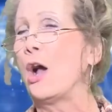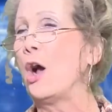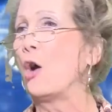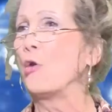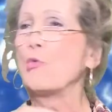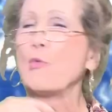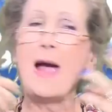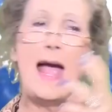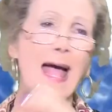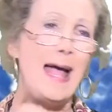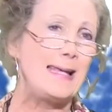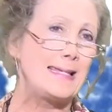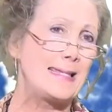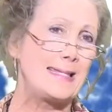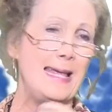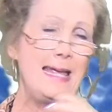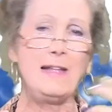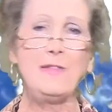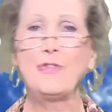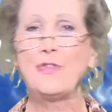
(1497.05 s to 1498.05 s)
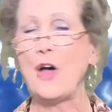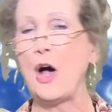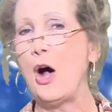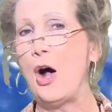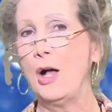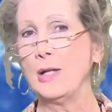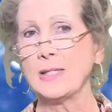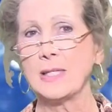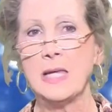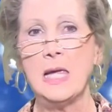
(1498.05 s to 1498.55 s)
harassing
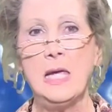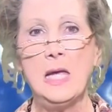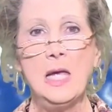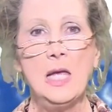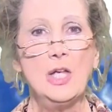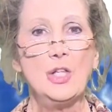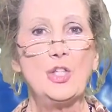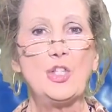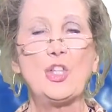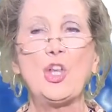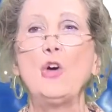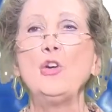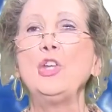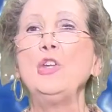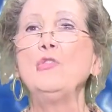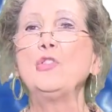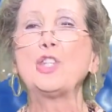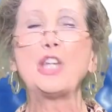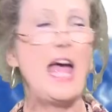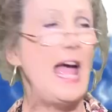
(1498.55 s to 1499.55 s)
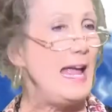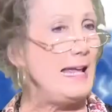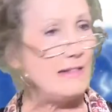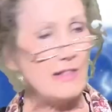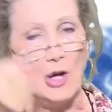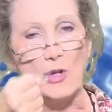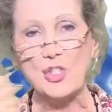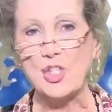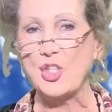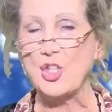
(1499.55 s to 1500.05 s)
thoughts. So you take
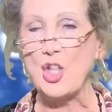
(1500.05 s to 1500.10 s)
those